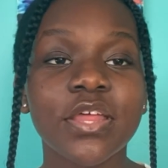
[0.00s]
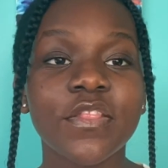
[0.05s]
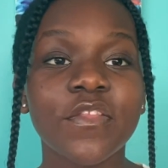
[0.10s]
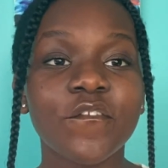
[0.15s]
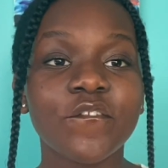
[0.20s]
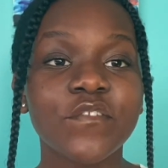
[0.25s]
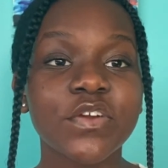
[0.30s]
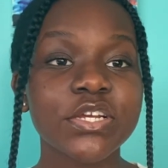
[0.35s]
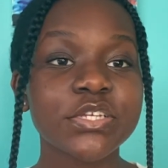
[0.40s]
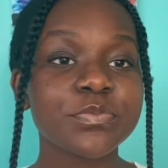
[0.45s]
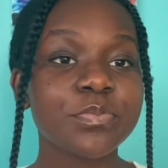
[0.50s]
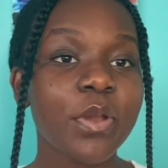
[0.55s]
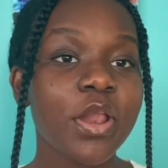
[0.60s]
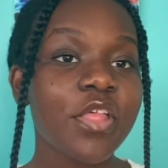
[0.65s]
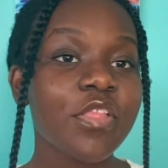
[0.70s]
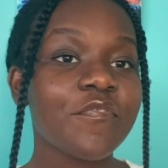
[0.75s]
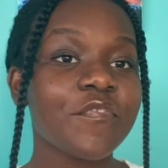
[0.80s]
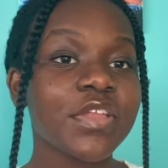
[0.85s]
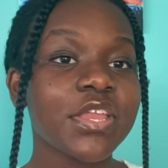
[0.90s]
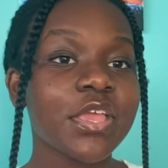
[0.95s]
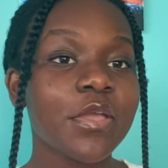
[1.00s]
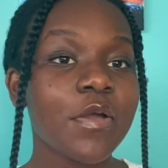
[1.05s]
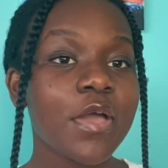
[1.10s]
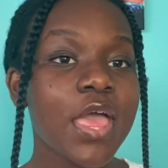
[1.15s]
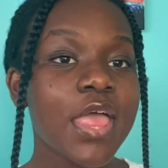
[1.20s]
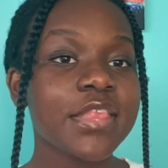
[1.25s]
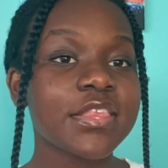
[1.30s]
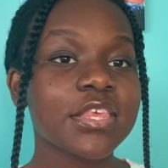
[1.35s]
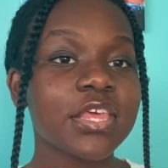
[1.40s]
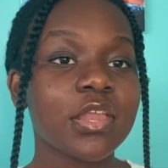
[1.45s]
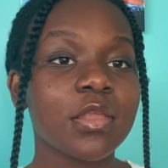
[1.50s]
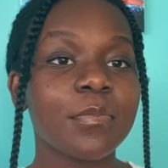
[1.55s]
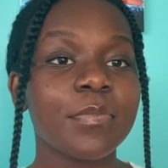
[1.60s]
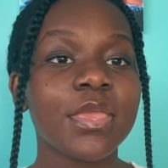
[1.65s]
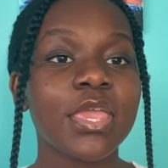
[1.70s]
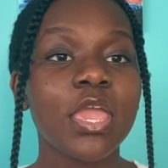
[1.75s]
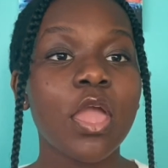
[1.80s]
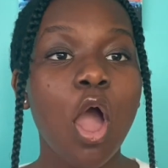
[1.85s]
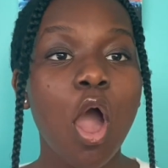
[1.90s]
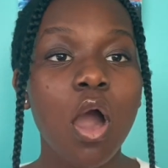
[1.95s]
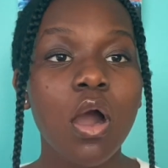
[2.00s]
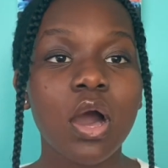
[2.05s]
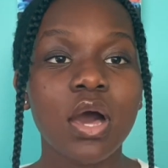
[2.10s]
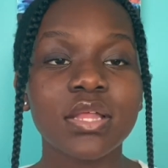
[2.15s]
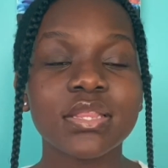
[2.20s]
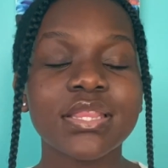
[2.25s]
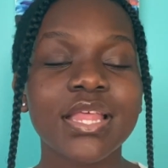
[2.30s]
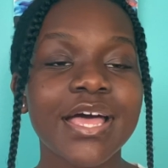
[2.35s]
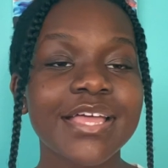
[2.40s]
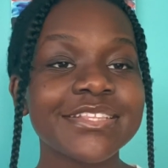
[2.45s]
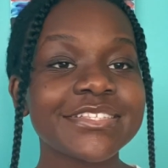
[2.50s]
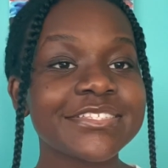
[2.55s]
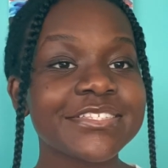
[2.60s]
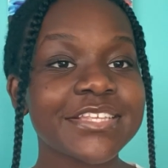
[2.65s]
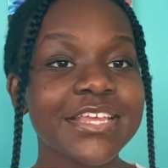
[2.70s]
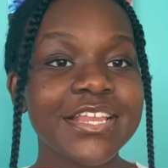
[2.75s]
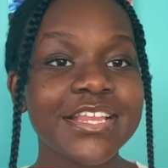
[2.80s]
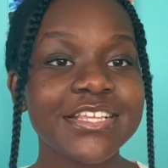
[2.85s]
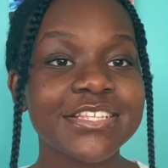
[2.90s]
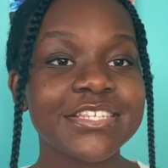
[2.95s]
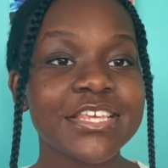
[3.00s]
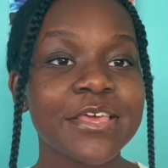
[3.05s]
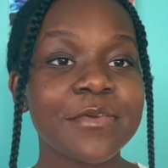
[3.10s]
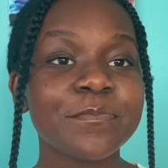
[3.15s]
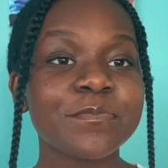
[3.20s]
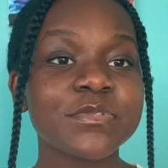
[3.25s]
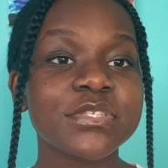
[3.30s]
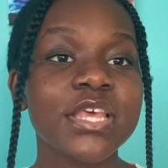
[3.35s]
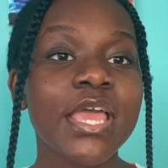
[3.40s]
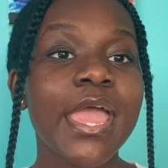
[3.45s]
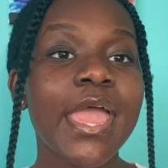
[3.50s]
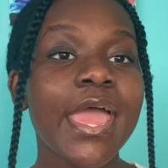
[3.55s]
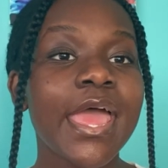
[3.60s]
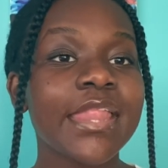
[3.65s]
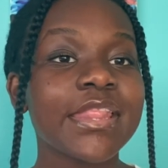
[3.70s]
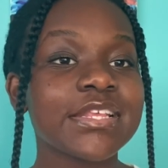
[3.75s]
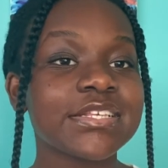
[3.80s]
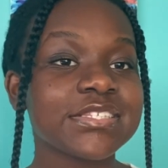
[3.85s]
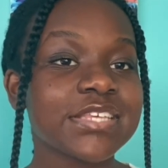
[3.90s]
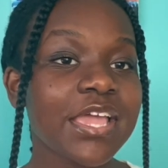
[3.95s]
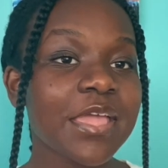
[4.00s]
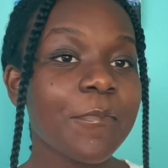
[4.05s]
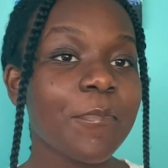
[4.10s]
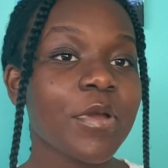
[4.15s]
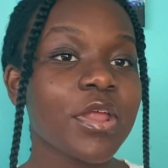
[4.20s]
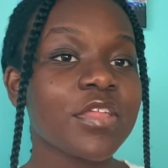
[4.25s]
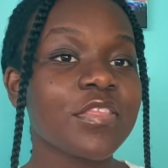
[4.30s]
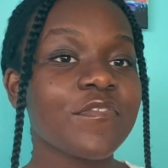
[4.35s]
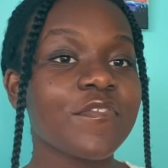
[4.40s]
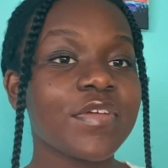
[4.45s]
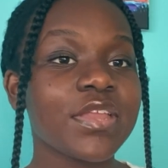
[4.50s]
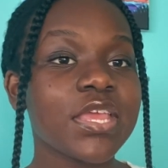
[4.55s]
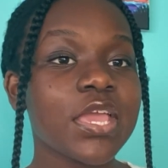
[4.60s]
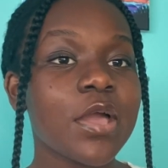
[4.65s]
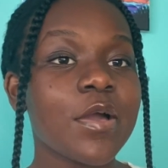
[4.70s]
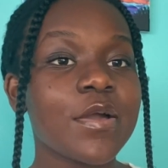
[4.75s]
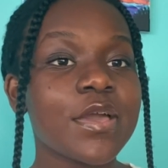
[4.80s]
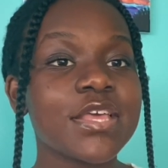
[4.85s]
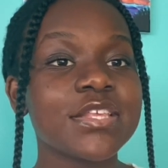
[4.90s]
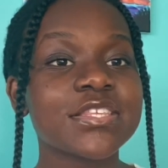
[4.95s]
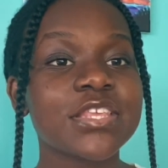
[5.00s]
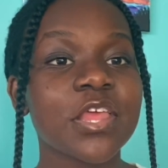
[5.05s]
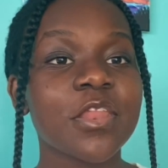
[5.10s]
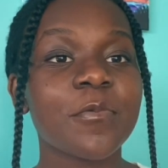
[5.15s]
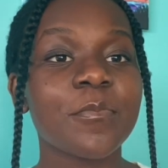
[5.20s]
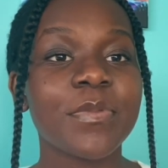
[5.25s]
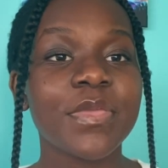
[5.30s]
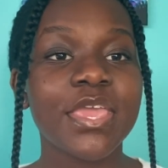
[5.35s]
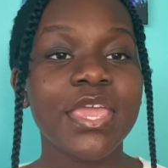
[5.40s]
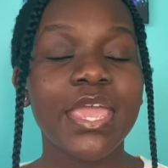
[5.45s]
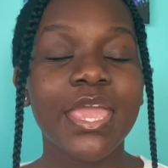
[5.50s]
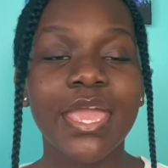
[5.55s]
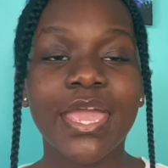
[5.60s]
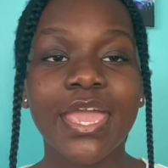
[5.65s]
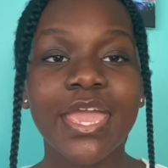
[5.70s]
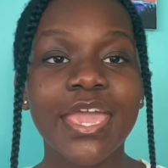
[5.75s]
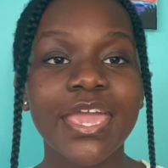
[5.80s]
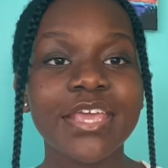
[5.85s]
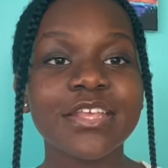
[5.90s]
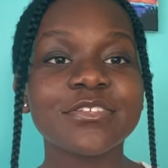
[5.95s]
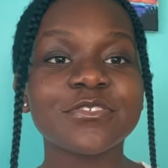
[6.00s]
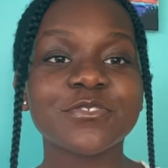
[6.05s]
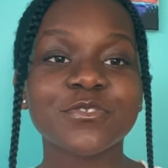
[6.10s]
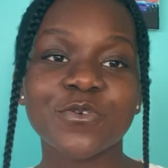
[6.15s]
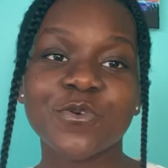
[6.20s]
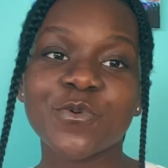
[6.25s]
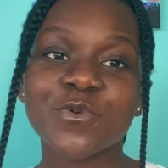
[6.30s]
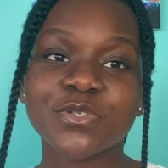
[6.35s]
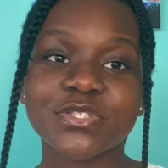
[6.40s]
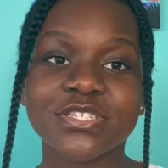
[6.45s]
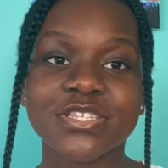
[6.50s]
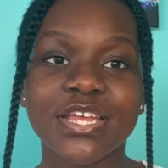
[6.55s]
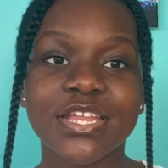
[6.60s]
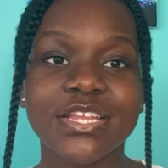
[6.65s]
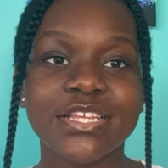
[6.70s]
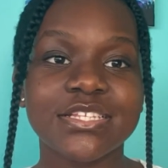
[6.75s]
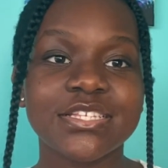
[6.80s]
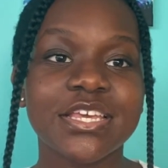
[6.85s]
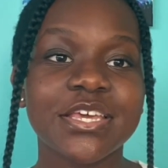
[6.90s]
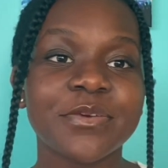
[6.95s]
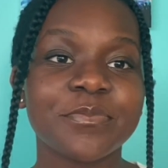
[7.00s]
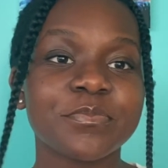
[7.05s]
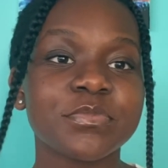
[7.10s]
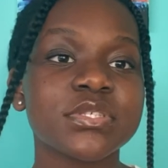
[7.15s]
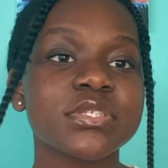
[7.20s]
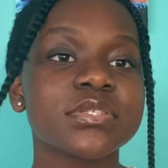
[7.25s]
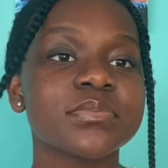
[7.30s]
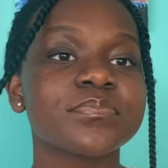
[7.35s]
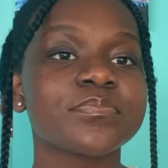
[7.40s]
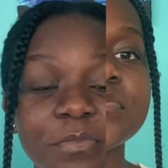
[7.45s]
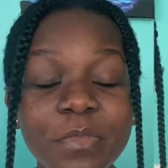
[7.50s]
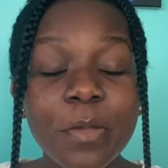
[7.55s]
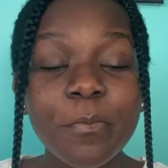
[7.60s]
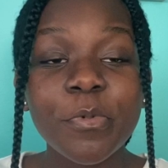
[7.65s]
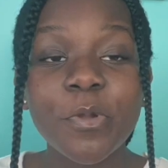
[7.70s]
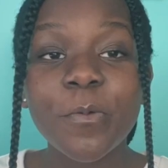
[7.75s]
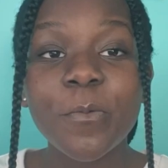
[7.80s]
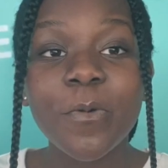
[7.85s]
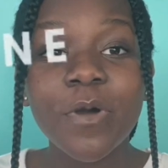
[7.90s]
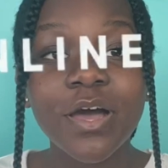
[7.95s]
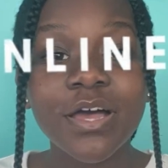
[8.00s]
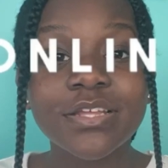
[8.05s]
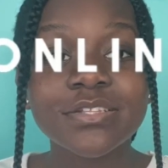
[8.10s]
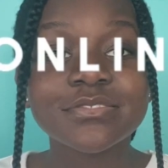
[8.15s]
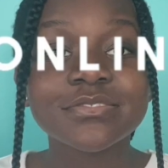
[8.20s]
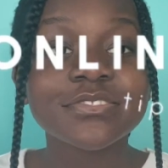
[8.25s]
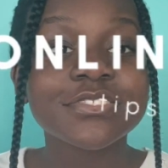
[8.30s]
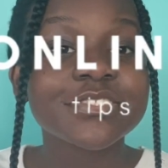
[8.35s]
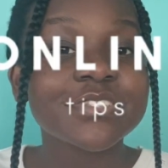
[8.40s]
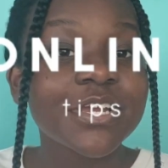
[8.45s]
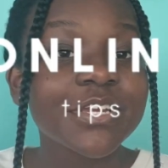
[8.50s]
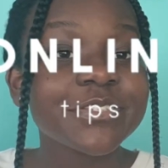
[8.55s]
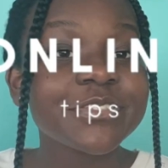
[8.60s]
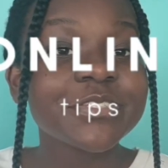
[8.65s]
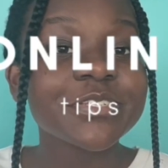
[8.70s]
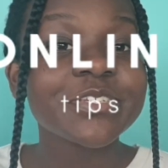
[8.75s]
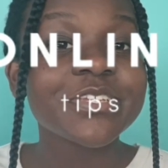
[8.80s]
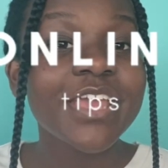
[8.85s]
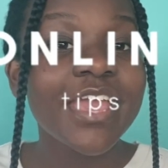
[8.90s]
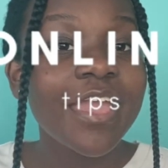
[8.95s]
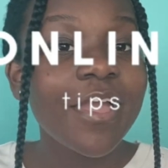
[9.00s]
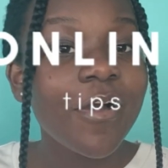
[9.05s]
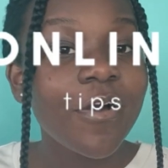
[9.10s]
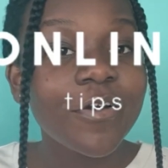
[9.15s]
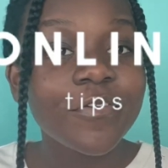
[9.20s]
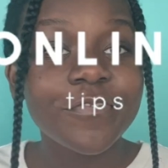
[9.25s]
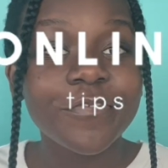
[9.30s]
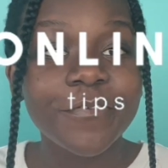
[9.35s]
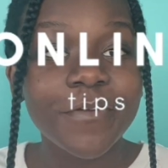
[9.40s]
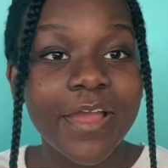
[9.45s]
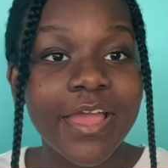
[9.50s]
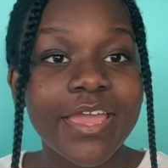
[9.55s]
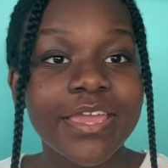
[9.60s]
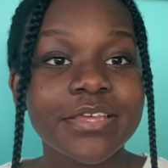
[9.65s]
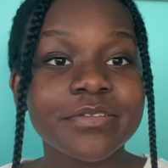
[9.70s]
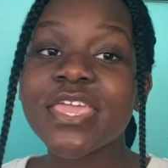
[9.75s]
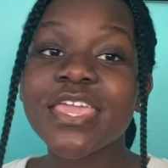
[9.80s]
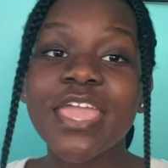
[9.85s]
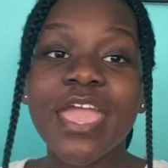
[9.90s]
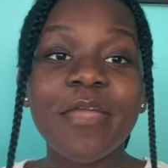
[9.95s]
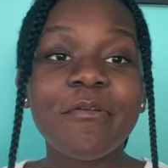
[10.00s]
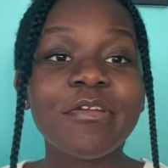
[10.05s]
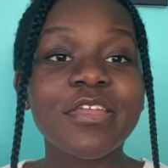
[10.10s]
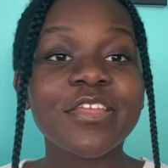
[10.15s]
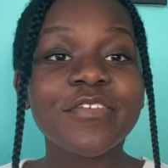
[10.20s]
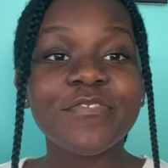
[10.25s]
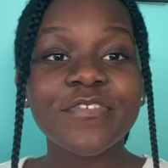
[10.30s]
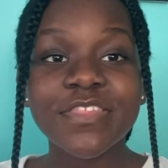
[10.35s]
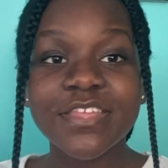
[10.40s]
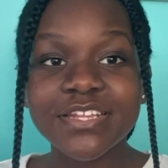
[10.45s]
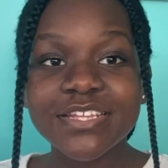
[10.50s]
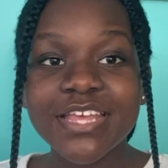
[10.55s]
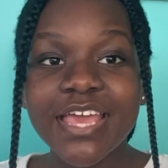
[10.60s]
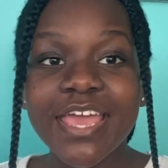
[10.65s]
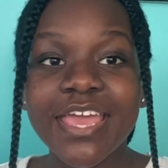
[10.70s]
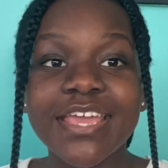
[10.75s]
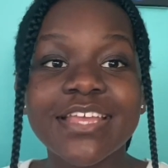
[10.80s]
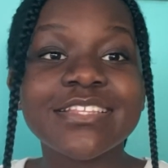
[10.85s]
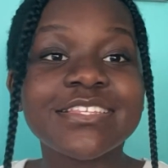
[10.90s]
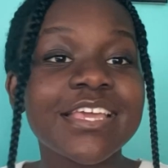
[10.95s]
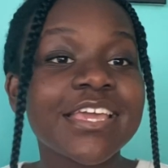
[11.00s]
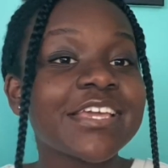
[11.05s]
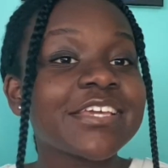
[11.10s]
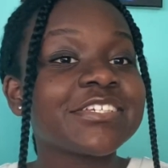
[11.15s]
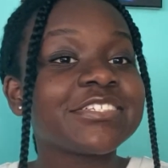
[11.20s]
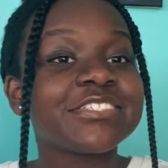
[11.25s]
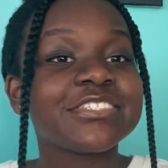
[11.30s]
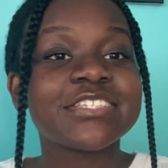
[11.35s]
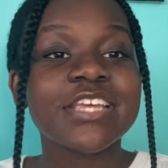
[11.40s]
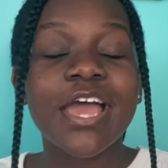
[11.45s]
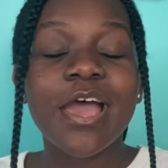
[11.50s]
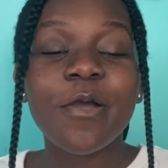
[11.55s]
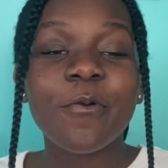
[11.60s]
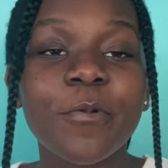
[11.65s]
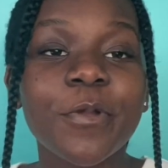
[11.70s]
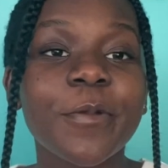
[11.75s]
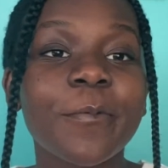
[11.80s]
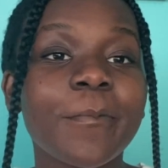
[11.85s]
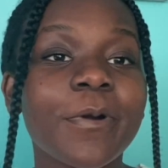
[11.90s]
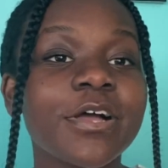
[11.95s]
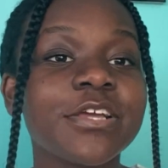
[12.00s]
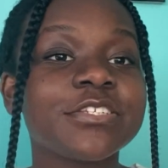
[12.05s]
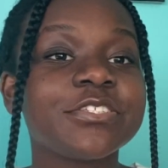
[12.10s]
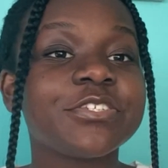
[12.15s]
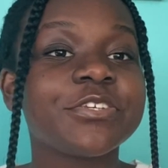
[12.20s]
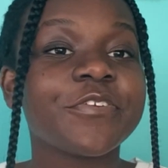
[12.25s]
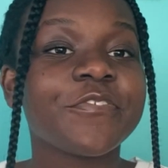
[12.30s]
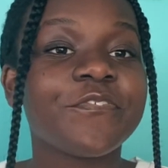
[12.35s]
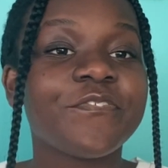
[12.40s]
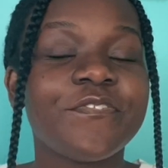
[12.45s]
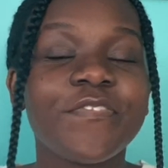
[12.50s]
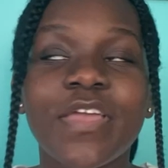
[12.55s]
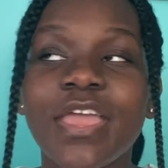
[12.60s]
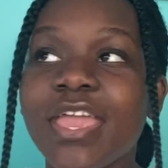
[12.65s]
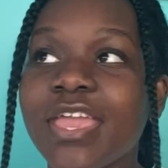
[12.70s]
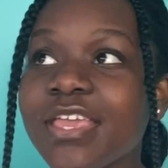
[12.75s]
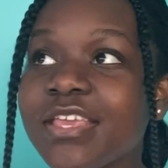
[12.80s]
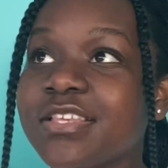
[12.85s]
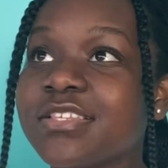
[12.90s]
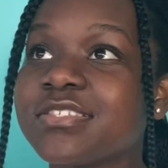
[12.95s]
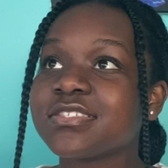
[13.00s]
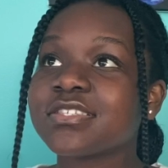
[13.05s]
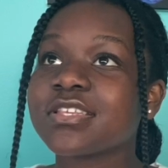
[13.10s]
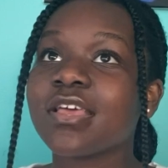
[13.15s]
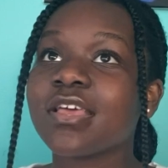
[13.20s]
The first part of the video is going to be online study tips, and the second part of the video is going to be in-school study tips. Tip number 1, start your day off right. Get ready for the day. Take a shower, wash your face,